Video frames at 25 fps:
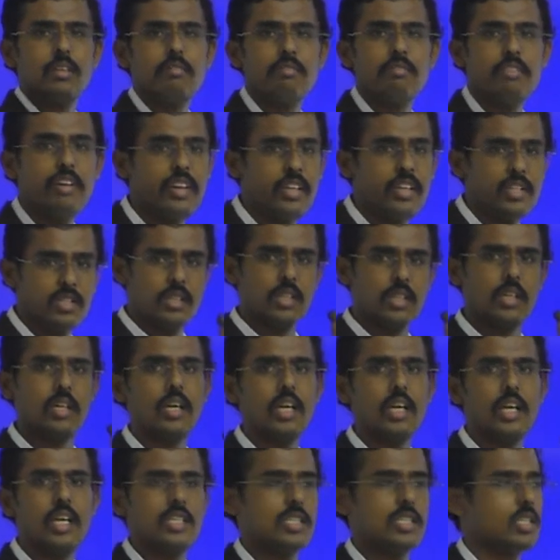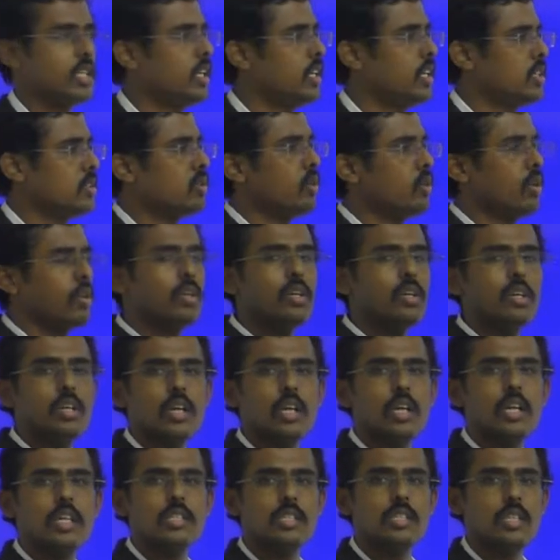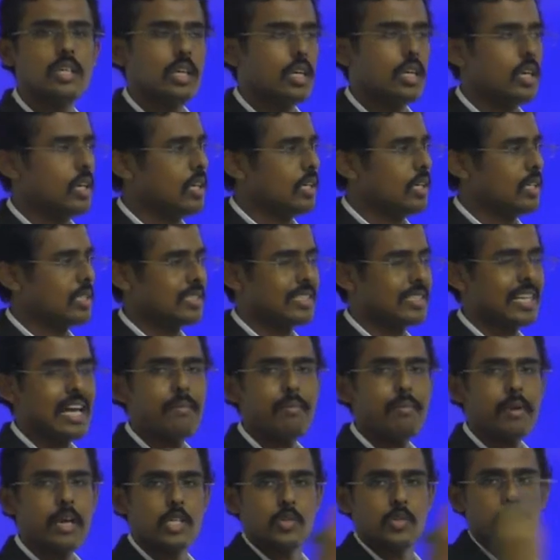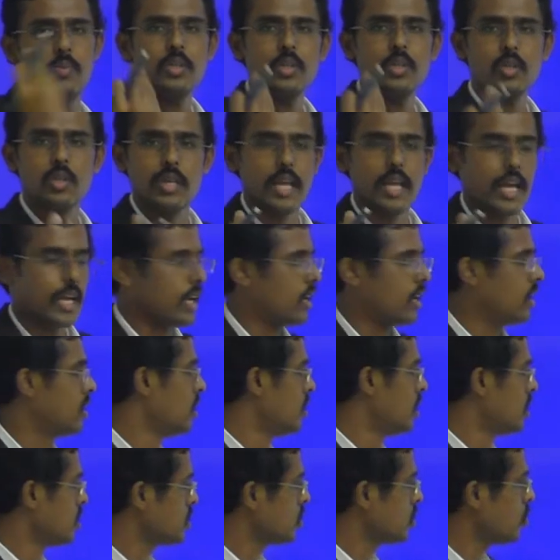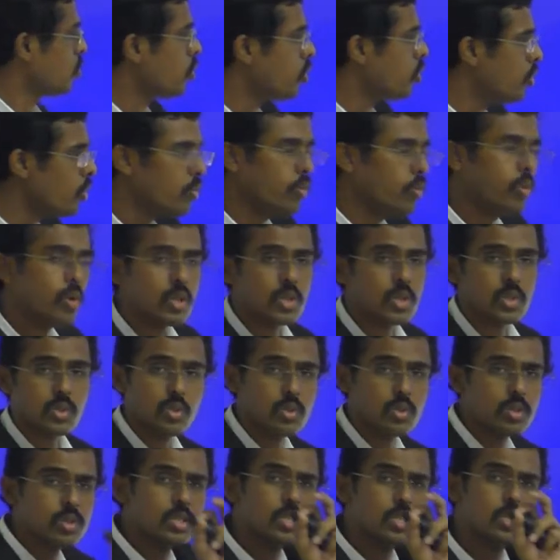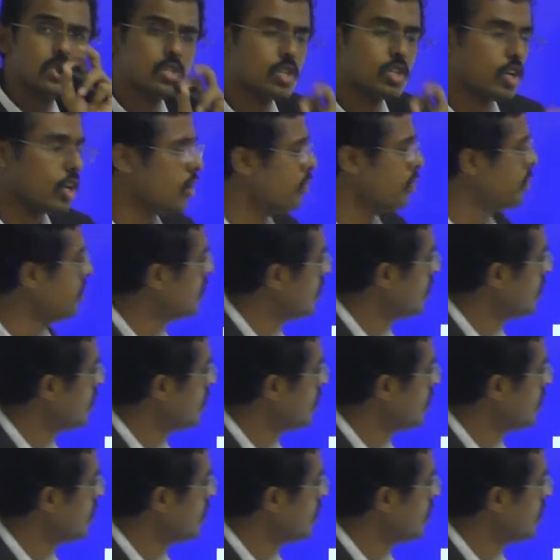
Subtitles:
When it is released, it is going to release the snap has been taken. So who does this job?